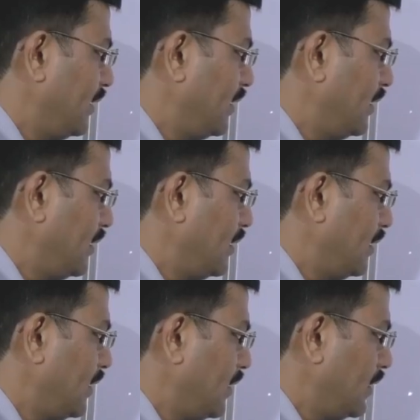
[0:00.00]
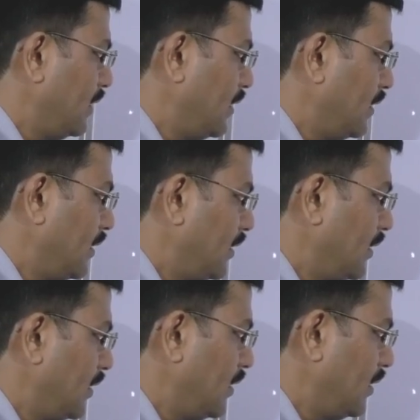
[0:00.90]

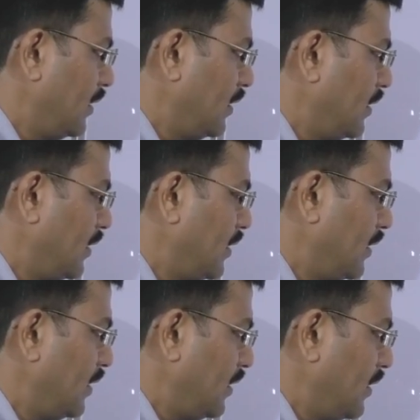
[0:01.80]
(no one is talking)